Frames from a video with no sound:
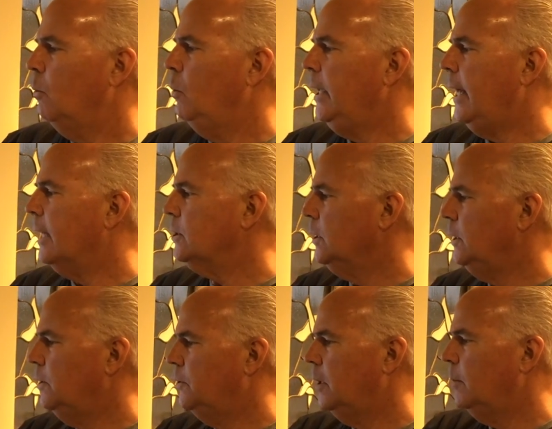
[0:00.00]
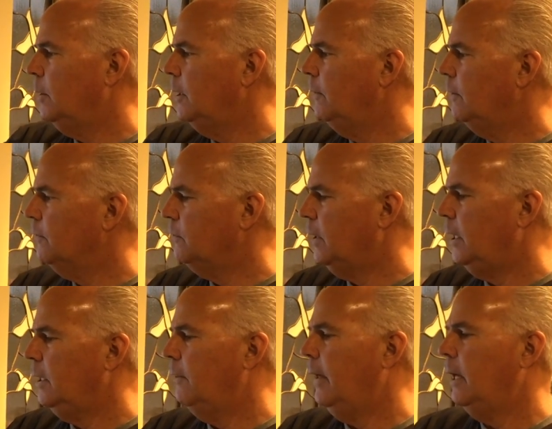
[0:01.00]
We actually determined in this
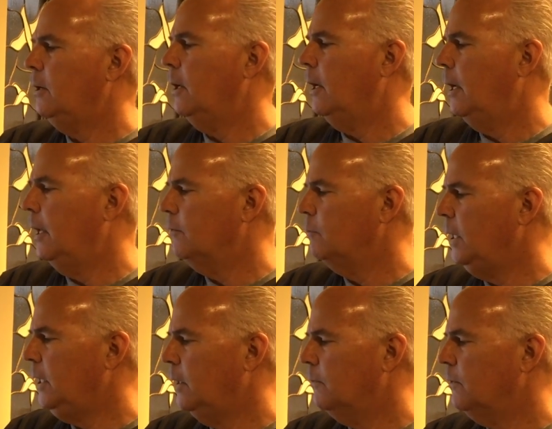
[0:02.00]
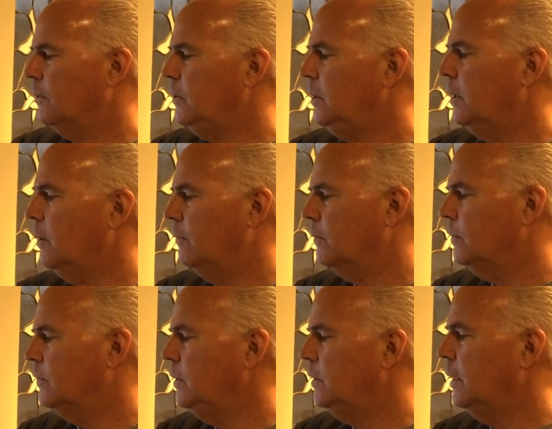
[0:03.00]
study that as many as 16 over
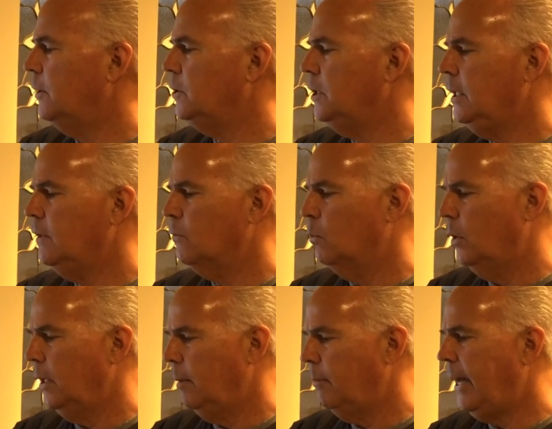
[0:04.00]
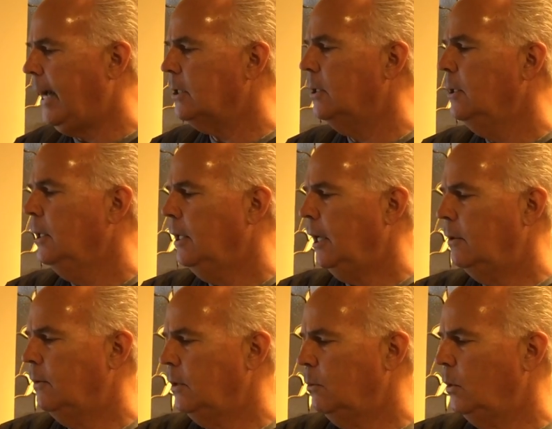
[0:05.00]
1600 genes were impacted
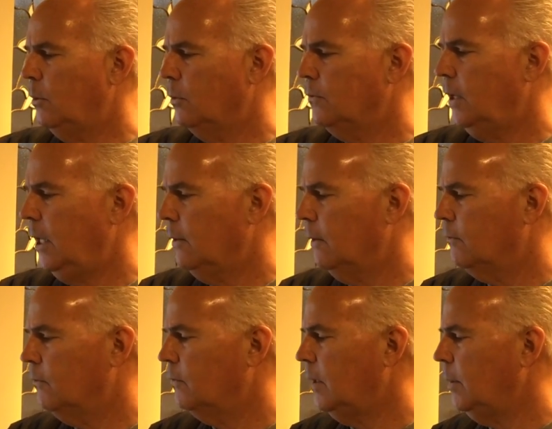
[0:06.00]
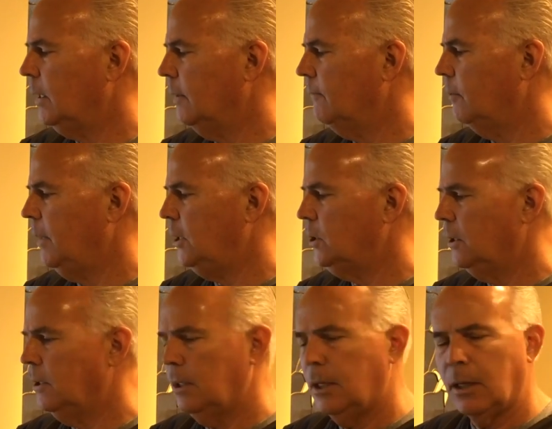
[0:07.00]
and we were saying that systemic
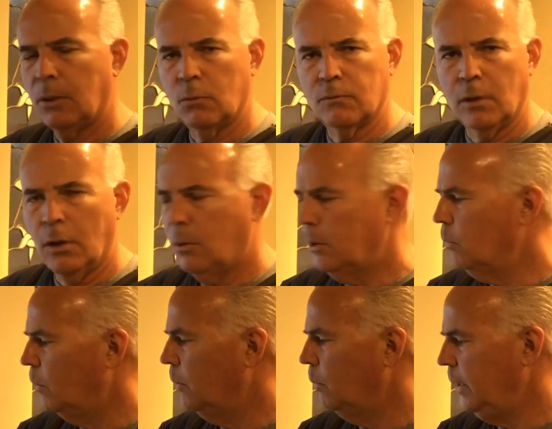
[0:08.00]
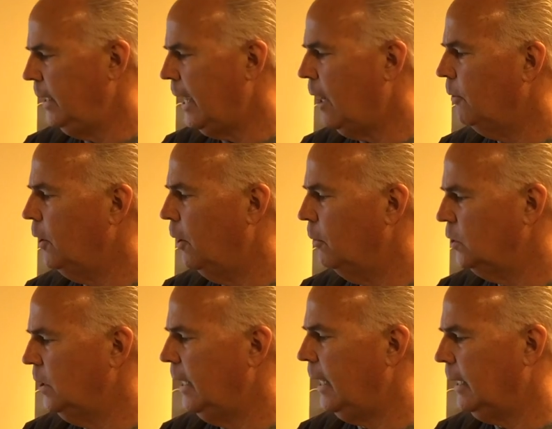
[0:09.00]
inflammation uh, was lowered well we now know
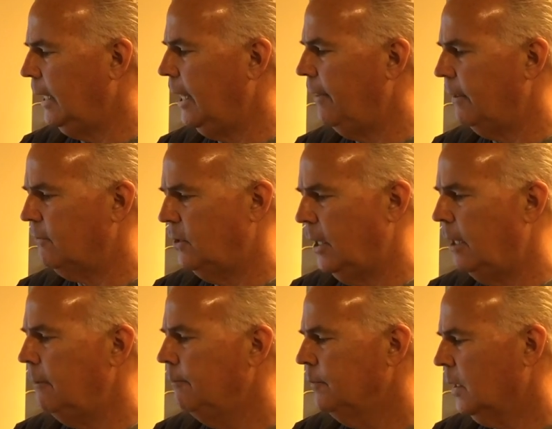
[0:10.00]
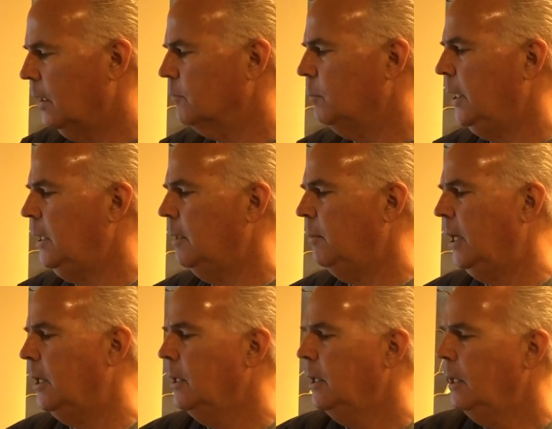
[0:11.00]
genetically how that's done i'll explain in a
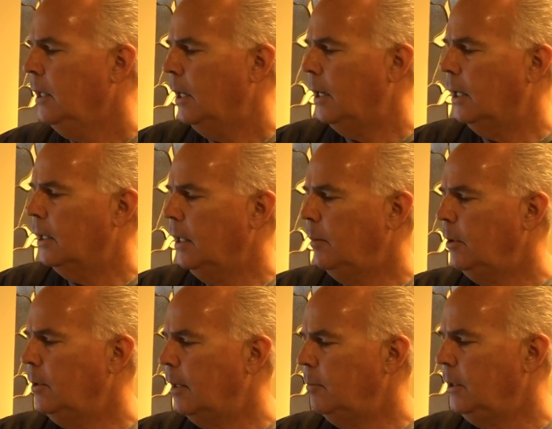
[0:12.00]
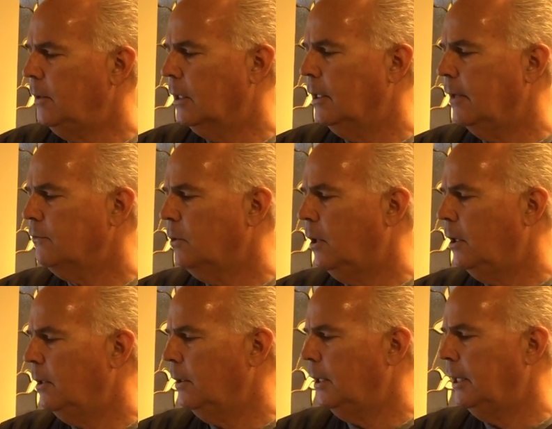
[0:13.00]
minute uh, lipid i mean the
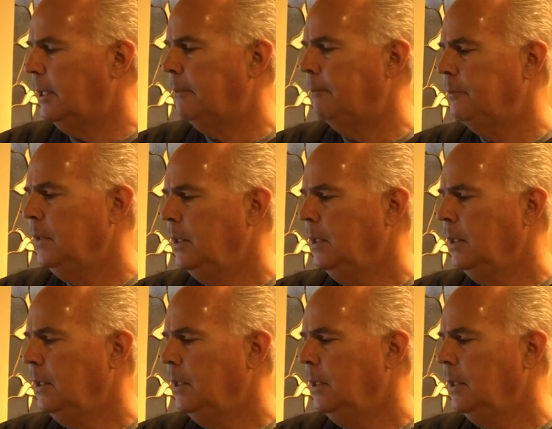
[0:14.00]
cholesterol um,